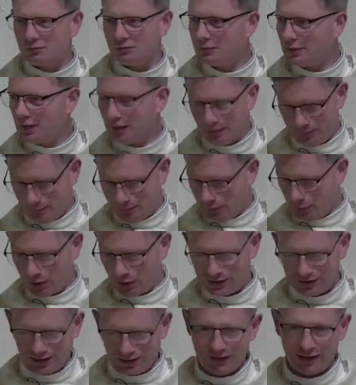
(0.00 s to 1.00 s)
um, we're not
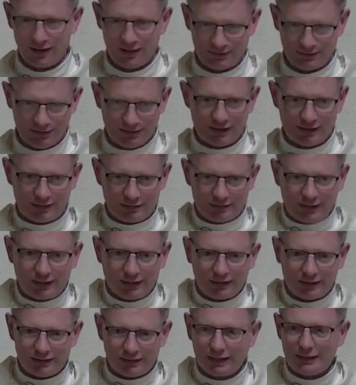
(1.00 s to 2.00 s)
saying it, it, that
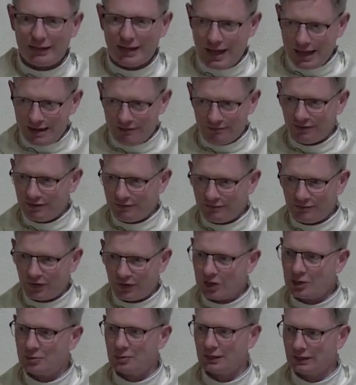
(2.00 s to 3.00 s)
kind of thing
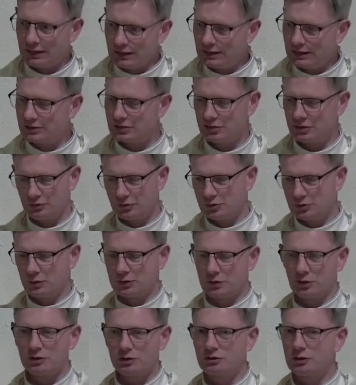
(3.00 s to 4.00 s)
invariably leads to, to
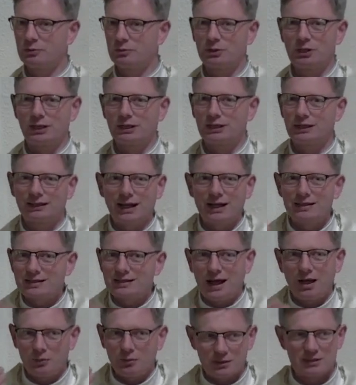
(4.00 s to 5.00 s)
adultery, but like that's
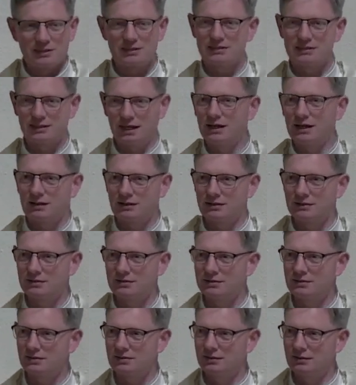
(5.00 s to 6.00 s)
how it
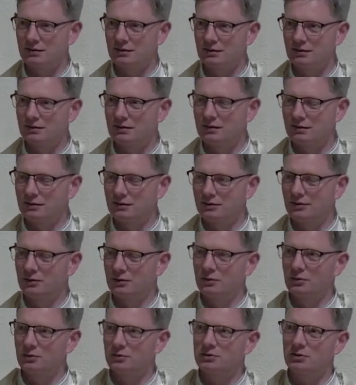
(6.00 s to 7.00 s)
starts. You
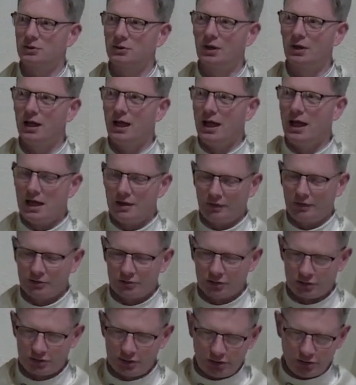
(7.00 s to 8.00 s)
know, so if I
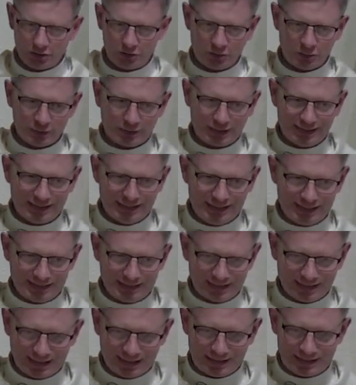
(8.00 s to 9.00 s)
trust the Lord with the little
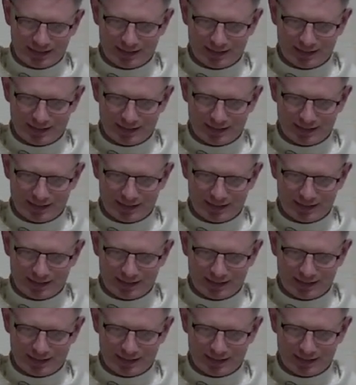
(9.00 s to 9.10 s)
things,